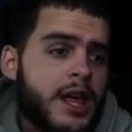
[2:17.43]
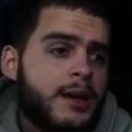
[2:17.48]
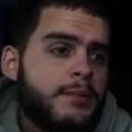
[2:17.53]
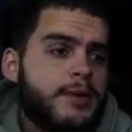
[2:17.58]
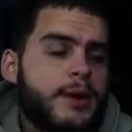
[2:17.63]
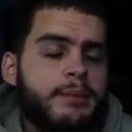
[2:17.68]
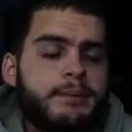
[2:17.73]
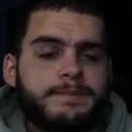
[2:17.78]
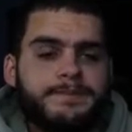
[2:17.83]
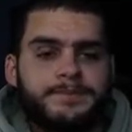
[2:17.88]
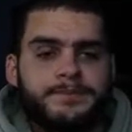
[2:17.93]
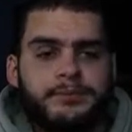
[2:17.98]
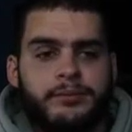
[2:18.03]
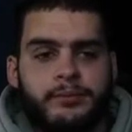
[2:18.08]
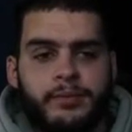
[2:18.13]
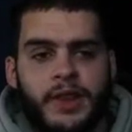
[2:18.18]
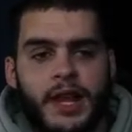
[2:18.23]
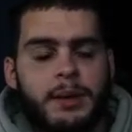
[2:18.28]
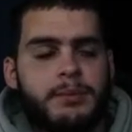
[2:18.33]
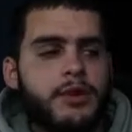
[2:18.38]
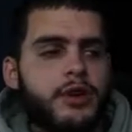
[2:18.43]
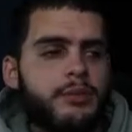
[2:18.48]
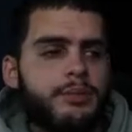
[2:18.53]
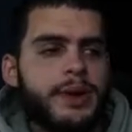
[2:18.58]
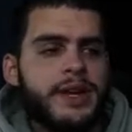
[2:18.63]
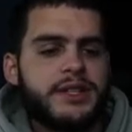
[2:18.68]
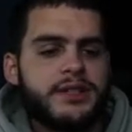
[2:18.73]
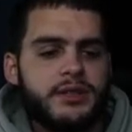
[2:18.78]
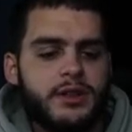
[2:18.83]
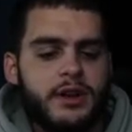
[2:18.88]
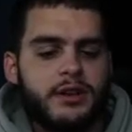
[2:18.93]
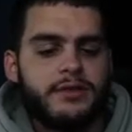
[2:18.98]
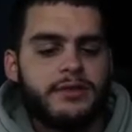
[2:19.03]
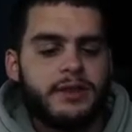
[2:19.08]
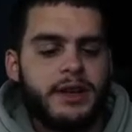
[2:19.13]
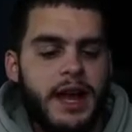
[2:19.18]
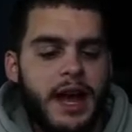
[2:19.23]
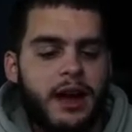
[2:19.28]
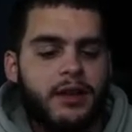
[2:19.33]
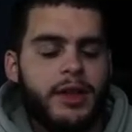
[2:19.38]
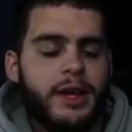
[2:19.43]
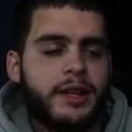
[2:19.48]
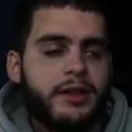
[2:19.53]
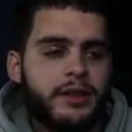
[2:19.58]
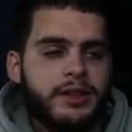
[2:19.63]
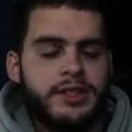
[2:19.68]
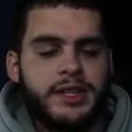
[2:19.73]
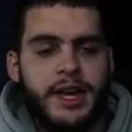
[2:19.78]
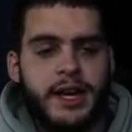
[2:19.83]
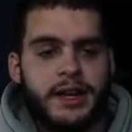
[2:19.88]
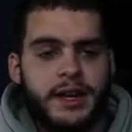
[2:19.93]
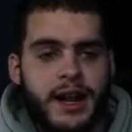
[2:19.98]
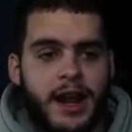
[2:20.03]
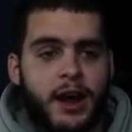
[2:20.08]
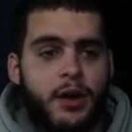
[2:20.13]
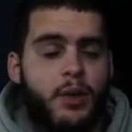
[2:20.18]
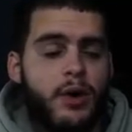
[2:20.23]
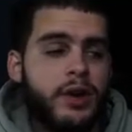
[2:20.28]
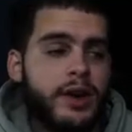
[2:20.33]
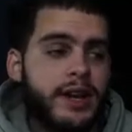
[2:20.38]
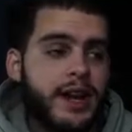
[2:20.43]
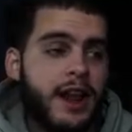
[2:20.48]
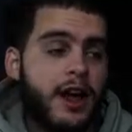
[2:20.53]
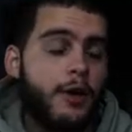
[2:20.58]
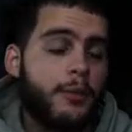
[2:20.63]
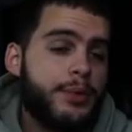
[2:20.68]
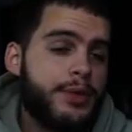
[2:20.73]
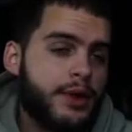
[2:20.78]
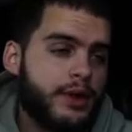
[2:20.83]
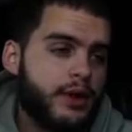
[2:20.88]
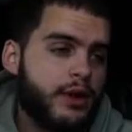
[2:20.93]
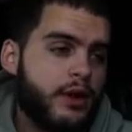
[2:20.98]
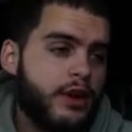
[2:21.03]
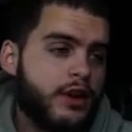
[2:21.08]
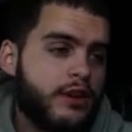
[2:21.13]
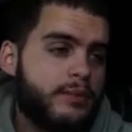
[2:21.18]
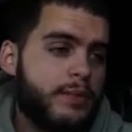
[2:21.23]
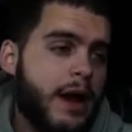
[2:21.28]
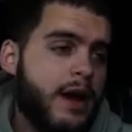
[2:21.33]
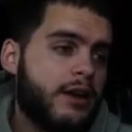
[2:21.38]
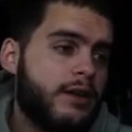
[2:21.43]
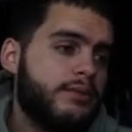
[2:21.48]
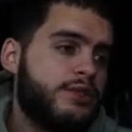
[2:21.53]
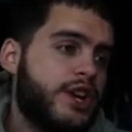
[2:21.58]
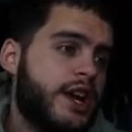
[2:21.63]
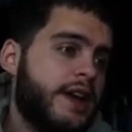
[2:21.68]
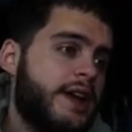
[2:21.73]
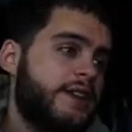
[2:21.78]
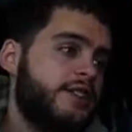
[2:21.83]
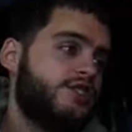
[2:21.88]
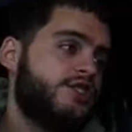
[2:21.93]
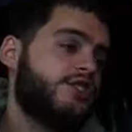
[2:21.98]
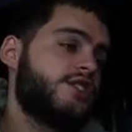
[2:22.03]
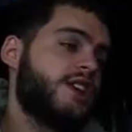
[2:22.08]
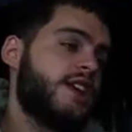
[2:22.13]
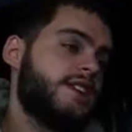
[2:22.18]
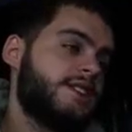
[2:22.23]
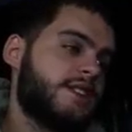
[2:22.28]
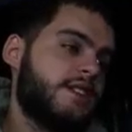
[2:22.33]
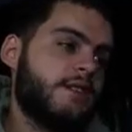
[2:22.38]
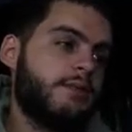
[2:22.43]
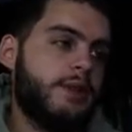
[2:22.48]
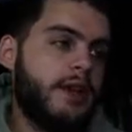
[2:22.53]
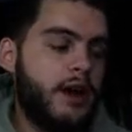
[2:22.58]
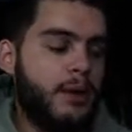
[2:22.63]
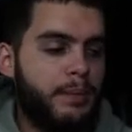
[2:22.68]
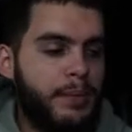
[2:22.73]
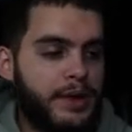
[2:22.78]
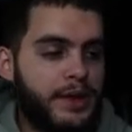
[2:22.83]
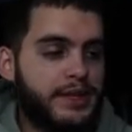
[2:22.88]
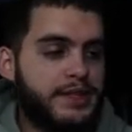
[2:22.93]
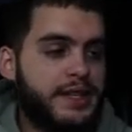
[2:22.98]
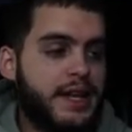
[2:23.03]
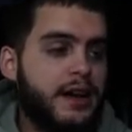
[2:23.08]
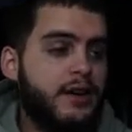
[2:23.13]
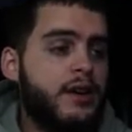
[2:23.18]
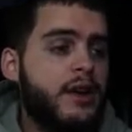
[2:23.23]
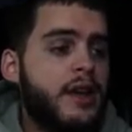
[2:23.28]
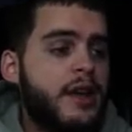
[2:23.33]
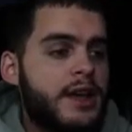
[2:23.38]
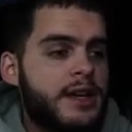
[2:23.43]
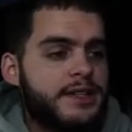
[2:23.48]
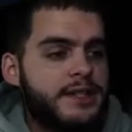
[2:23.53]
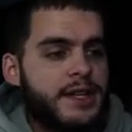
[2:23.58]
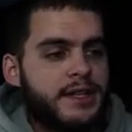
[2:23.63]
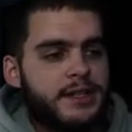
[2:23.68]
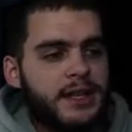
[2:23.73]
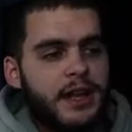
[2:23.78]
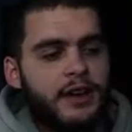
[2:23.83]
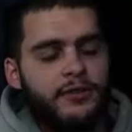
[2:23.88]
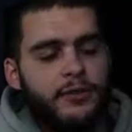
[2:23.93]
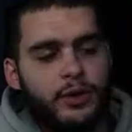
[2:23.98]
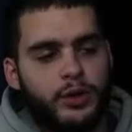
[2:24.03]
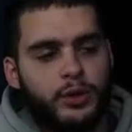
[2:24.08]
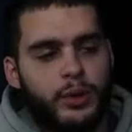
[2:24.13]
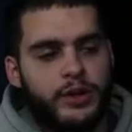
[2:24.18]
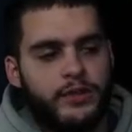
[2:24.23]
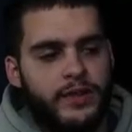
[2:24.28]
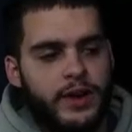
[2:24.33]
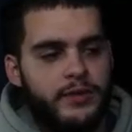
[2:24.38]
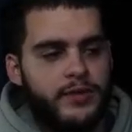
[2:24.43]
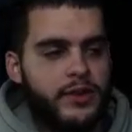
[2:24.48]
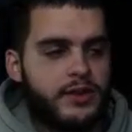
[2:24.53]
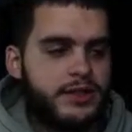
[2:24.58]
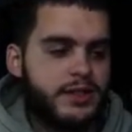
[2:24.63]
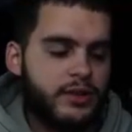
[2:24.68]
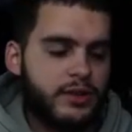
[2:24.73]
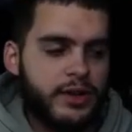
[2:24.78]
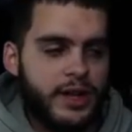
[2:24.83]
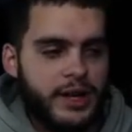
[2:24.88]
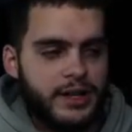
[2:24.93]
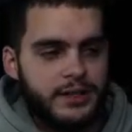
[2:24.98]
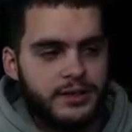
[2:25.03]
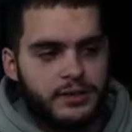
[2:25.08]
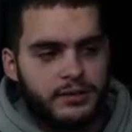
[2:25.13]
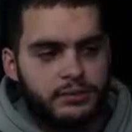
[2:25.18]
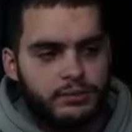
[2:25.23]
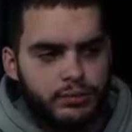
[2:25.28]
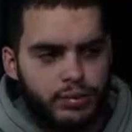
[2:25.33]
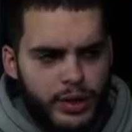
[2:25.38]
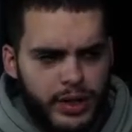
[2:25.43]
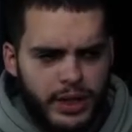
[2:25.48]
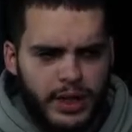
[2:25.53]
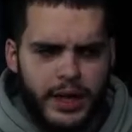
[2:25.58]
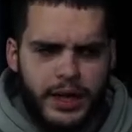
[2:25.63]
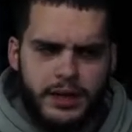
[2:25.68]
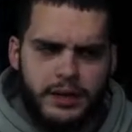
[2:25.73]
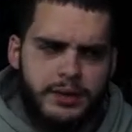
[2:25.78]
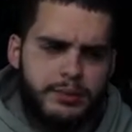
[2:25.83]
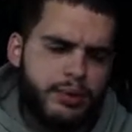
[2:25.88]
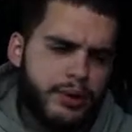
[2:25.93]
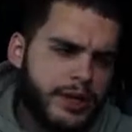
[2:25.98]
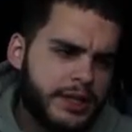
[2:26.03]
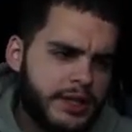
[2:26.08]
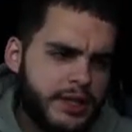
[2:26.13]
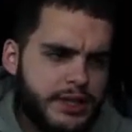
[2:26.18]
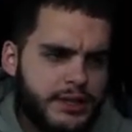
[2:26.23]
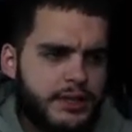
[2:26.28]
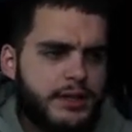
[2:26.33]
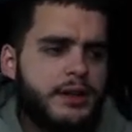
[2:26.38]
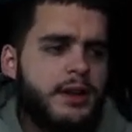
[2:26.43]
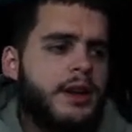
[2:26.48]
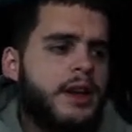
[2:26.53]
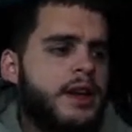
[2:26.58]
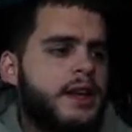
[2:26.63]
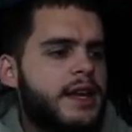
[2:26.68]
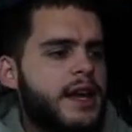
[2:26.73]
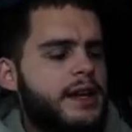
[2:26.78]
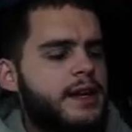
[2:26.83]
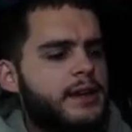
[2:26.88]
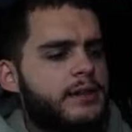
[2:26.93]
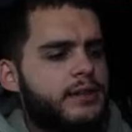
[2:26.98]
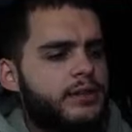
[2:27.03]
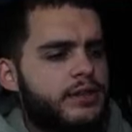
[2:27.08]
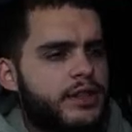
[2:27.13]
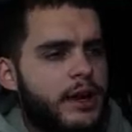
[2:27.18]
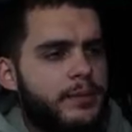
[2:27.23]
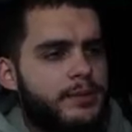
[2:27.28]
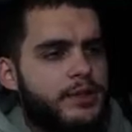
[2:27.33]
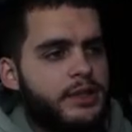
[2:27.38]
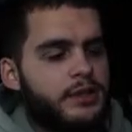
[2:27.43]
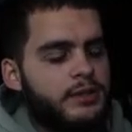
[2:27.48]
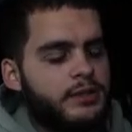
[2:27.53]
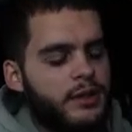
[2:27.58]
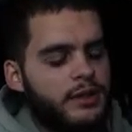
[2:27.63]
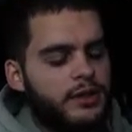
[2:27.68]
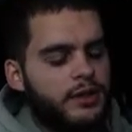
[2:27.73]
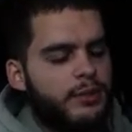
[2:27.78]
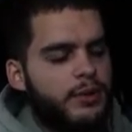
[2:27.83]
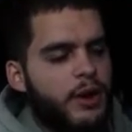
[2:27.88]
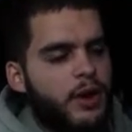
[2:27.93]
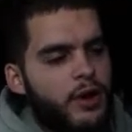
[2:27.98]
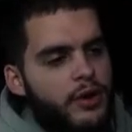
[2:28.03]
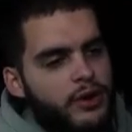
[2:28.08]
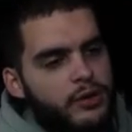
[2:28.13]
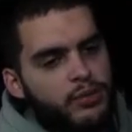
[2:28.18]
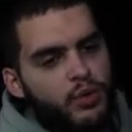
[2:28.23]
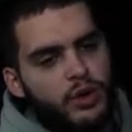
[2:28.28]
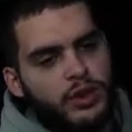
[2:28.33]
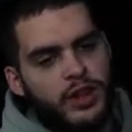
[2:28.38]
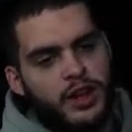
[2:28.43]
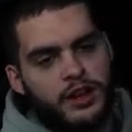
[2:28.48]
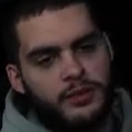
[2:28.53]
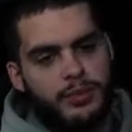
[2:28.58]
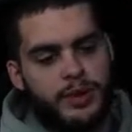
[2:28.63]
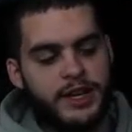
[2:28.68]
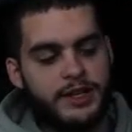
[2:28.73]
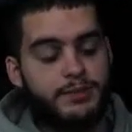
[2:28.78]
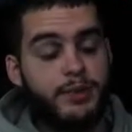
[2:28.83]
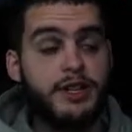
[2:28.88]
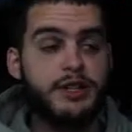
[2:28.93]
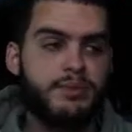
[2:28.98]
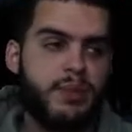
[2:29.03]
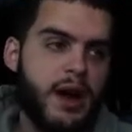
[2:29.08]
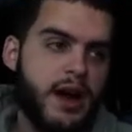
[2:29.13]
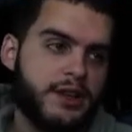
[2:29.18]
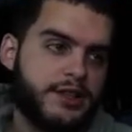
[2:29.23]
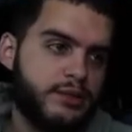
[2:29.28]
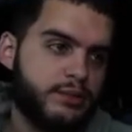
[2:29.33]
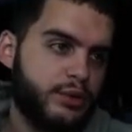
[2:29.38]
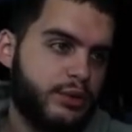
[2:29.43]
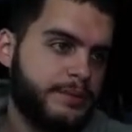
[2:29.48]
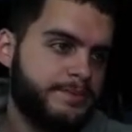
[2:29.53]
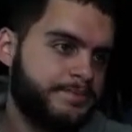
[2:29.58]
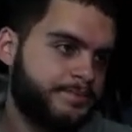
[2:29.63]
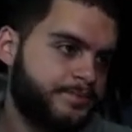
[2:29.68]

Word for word: But I'm going based off how likely to get it and how well can it help their card. Malcolm Jenkins just isn't going to be helped by this. Now, Saints allow four hundred twenty-five yards or less. Pretty likely, pretty decent. Get an interception, a little bit harder, more luck-based, but it's possible.